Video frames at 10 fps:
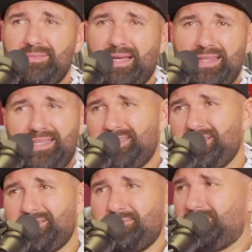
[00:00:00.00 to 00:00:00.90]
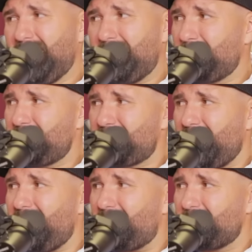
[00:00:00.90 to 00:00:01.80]
I think he does a damn good
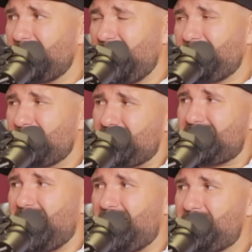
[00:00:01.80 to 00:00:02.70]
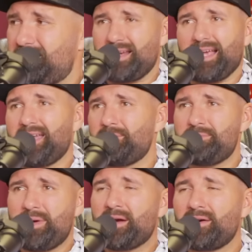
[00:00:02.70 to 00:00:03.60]
job. Like after this game, he "I got to be
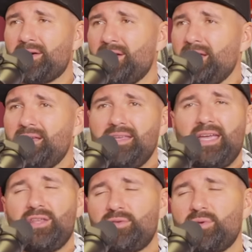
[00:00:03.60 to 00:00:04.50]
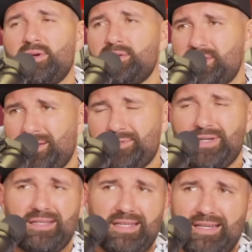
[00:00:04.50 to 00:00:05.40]
better." Yeah, he threw an interception
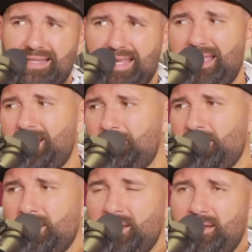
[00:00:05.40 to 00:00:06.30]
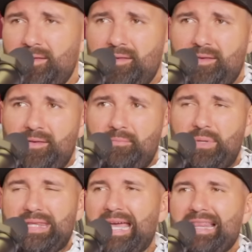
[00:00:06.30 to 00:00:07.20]
at the end of the game,
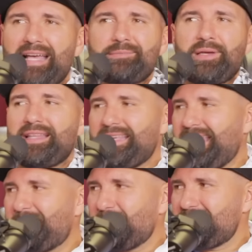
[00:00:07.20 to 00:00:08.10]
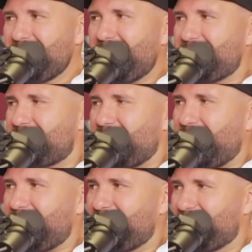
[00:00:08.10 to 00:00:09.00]
but that last play of the game wasn't that
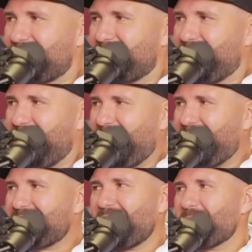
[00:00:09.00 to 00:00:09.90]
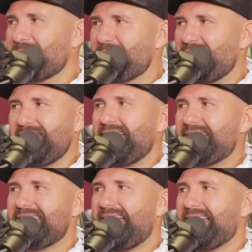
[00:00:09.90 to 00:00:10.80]
insane? I thought oh, it was. Re- I,
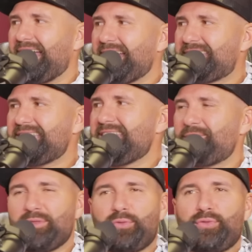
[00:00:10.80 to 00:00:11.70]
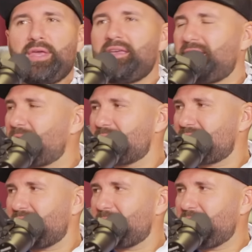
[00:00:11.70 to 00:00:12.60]
did, I, I, didn't even think it was
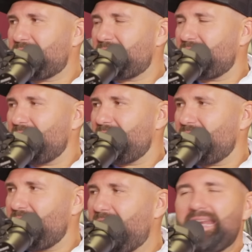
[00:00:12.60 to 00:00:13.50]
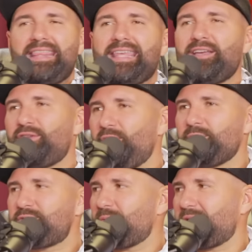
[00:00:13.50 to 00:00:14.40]
going to be a, anything
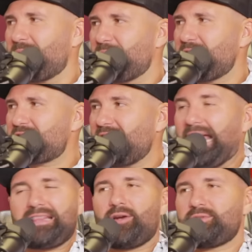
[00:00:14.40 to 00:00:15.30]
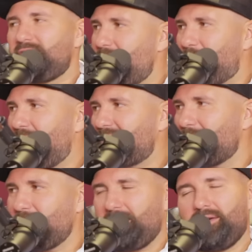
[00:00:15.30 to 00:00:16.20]
close to a completion. I thought I was going to get picked.
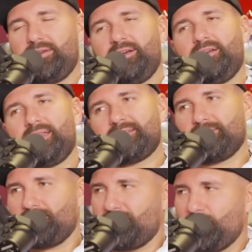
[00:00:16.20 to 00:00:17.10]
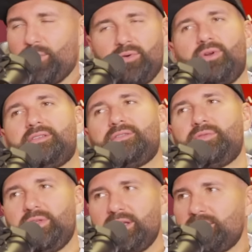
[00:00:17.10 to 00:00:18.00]
I'm like, oh no, that's thrown across the
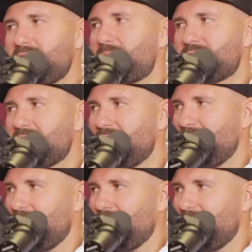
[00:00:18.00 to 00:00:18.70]
field, interception.